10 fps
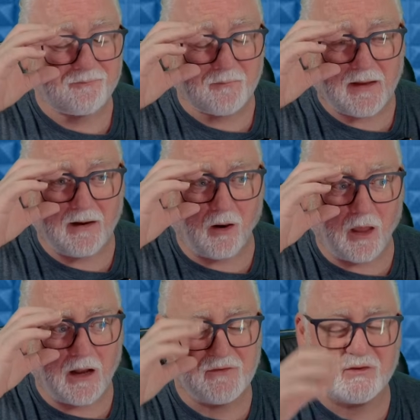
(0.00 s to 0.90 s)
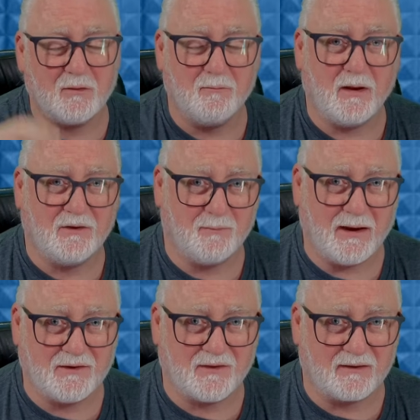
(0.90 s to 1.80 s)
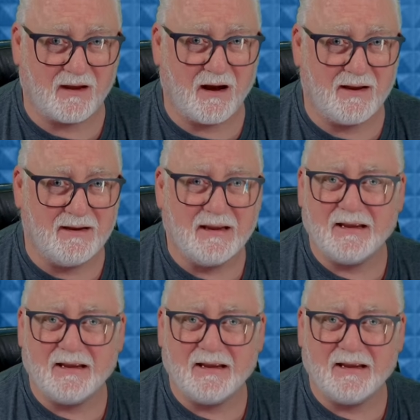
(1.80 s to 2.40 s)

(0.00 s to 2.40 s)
and I'll answer them as best I can.